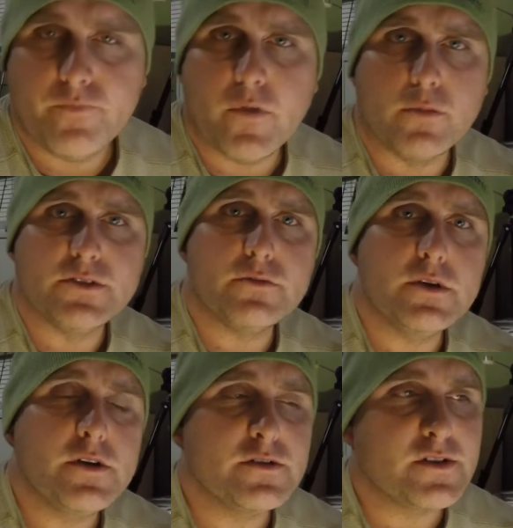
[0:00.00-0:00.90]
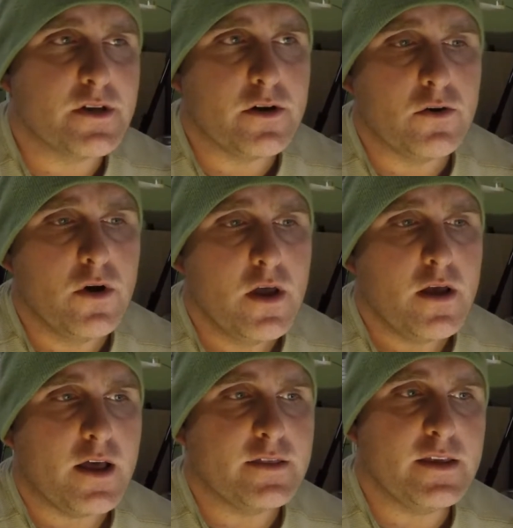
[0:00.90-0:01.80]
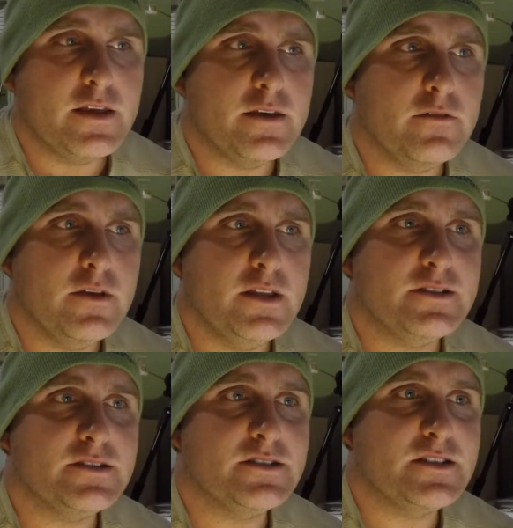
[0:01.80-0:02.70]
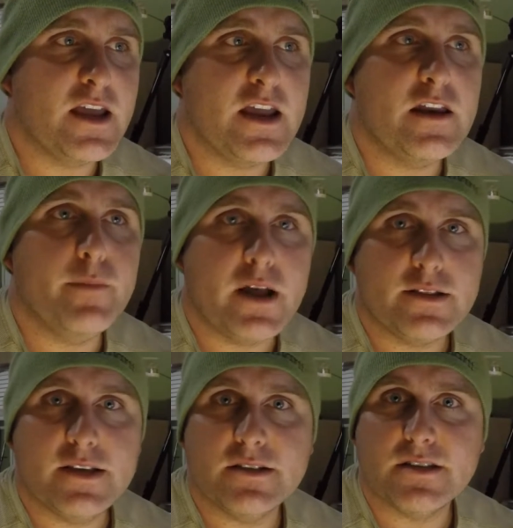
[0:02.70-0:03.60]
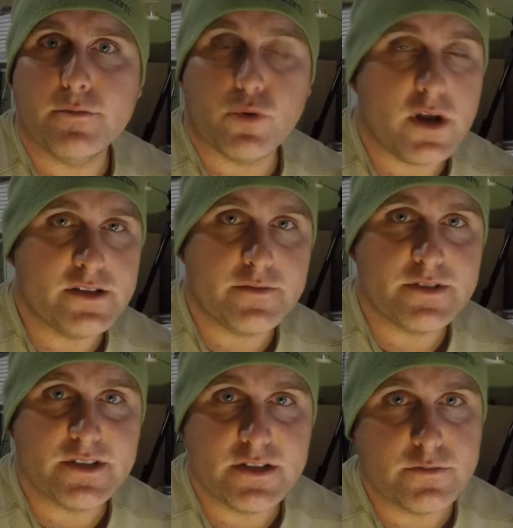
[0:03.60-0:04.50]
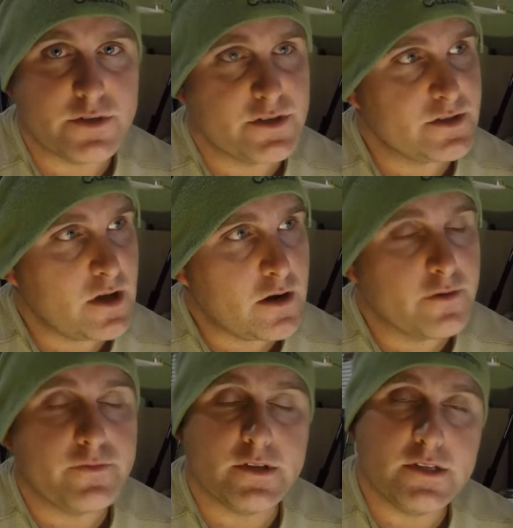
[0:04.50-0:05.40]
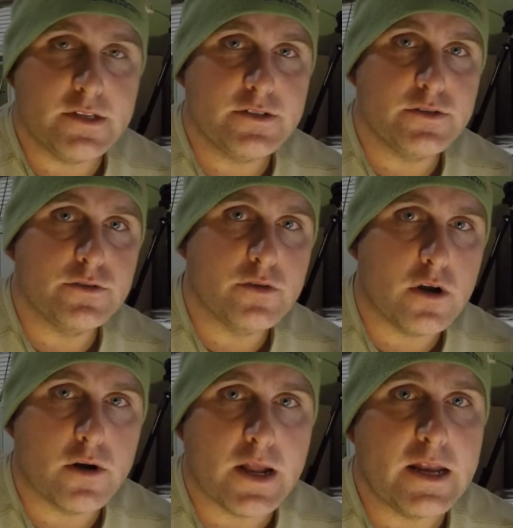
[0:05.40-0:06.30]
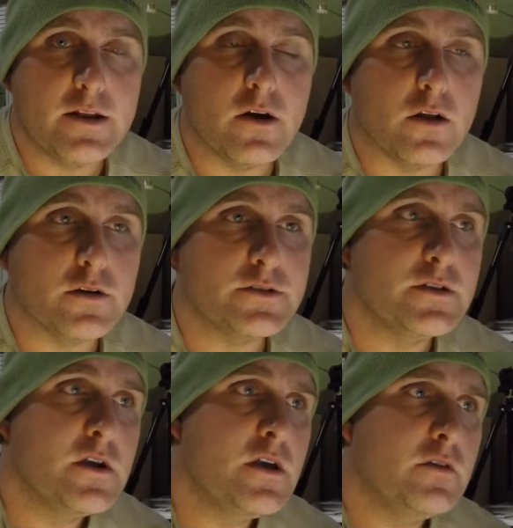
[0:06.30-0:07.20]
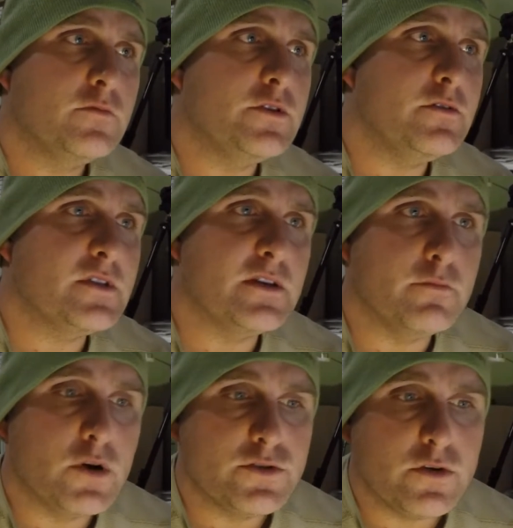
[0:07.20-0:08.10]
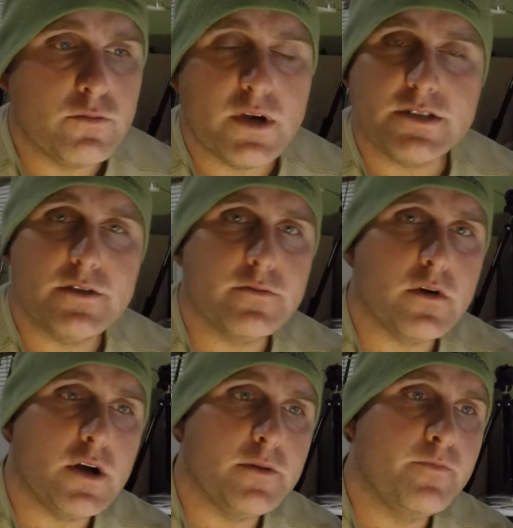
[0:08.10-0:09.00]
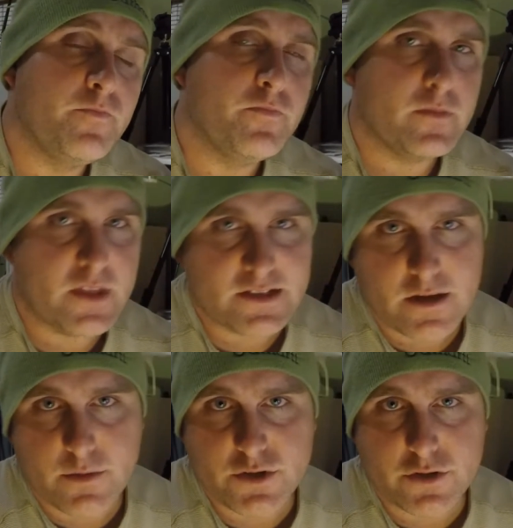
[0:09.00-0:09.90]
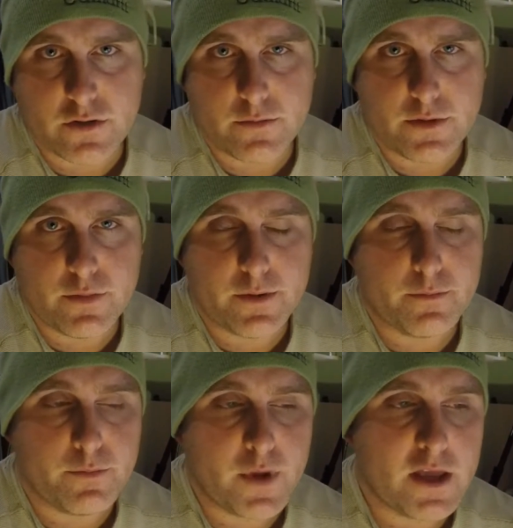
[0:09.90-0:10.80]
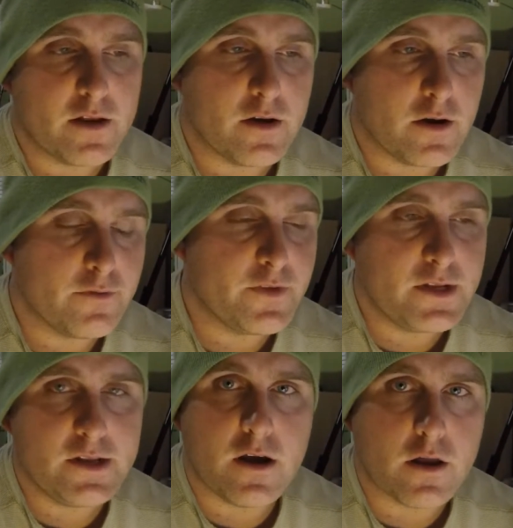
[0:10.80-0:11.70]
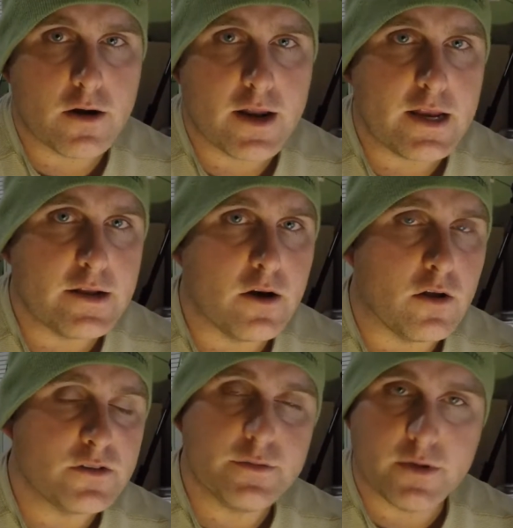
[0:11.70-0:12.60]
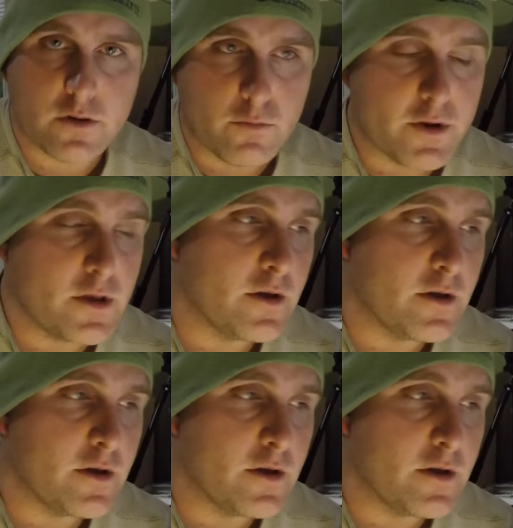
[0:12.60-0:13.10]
almost 3 years ago, I think it's stayed about that same price ever since, which is $150 to $180. When you think Mojo Muskie rod, that's how much you're going to be paying, $150 to $180, depending on where you